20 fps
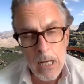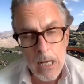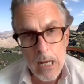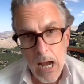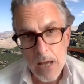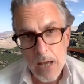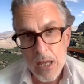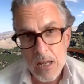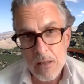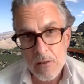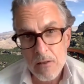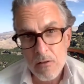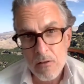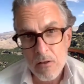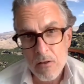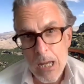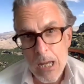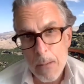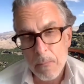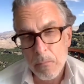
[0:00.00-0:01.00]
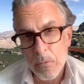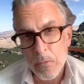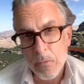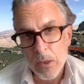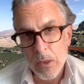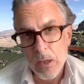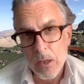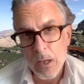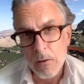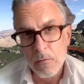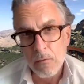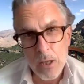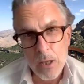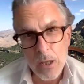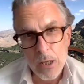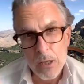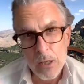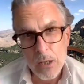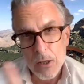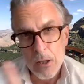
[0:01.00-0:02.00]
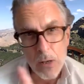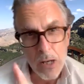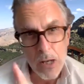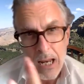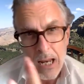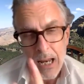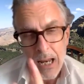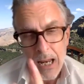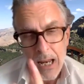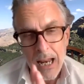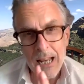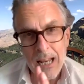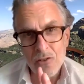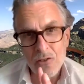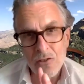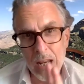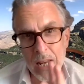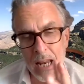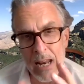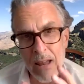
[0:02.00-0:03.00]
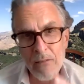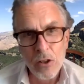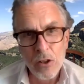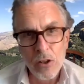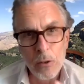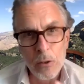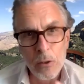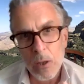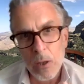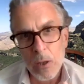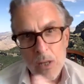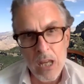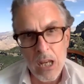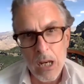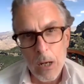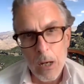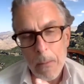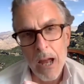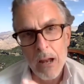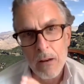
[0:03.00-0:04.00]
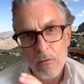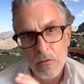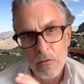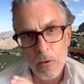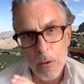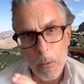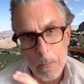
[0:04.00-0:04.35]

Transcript: I think it's inevitable that we think about